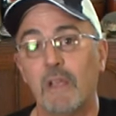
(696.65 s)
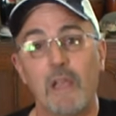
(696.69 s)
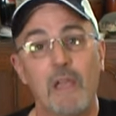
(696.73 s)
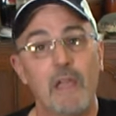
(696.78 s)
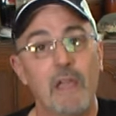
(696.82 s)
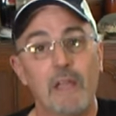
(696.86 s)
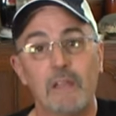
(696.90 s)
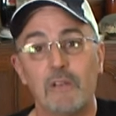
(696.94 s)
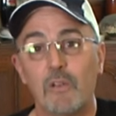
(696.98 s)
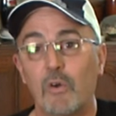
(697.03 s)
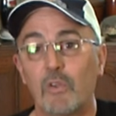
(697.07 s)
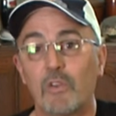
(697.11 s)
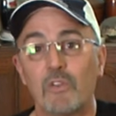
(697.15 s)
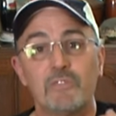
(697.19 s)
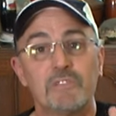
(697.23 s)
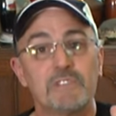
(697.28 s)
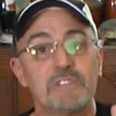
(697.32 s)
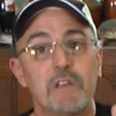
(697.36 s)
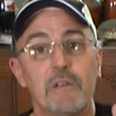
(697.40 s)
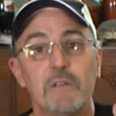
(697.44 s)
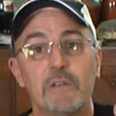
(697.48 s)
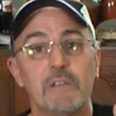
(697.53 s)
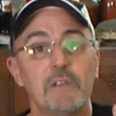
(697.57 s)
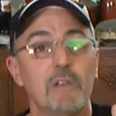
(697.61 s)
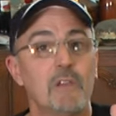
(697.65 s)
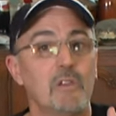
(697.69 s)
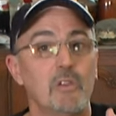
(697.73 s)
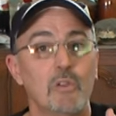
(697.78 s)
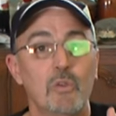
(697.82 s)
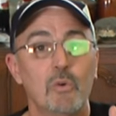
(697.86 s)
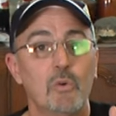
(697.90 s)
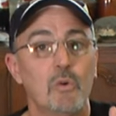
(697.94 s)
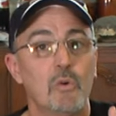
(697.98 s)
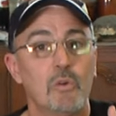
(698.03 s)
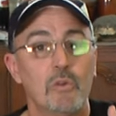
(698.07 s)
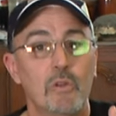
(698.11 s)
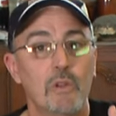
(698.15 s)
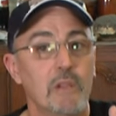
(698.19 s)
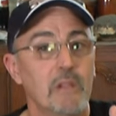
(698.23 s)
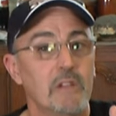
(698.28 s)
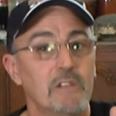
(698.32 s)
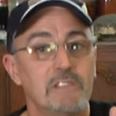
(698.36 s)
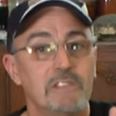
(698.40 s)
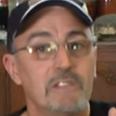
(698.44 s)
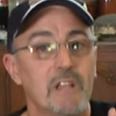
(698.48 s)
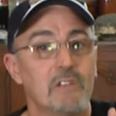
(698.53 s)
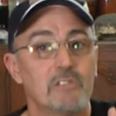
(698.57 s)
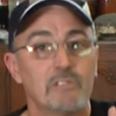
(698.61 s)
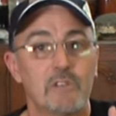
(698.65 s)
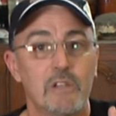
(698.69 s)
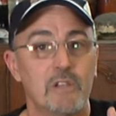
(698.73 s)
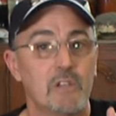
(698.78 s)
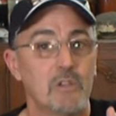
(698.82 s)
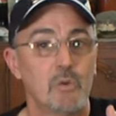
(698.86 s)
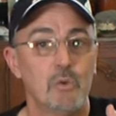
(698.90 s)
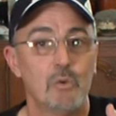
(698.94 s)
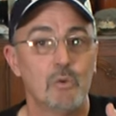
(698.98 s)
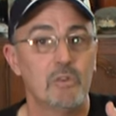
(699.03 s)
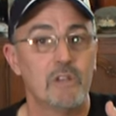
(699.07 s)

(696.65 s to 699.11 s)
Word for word: and all of a sudden you it sounds like you